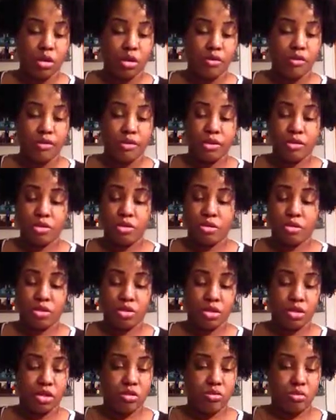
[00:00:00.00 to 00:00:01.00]
if it's
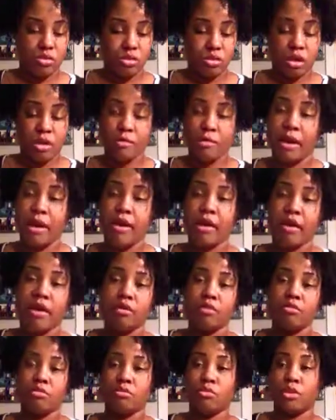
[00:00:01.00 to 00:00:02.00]
just where I'm
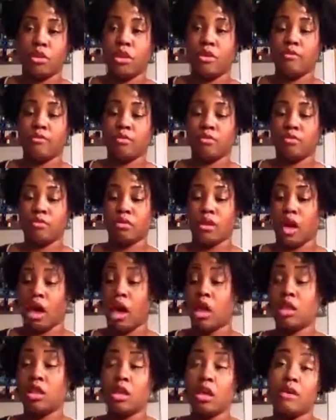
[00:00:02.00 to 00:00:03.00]
at, whatever.
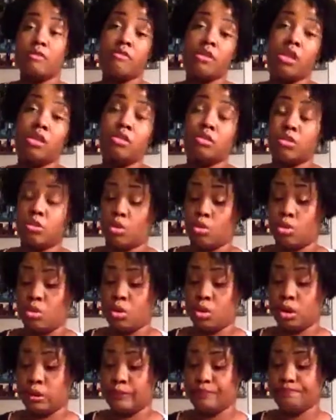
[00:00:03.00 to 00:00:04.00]
I love that
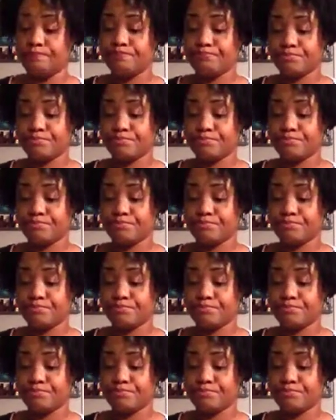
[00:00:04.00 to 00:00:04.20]
store.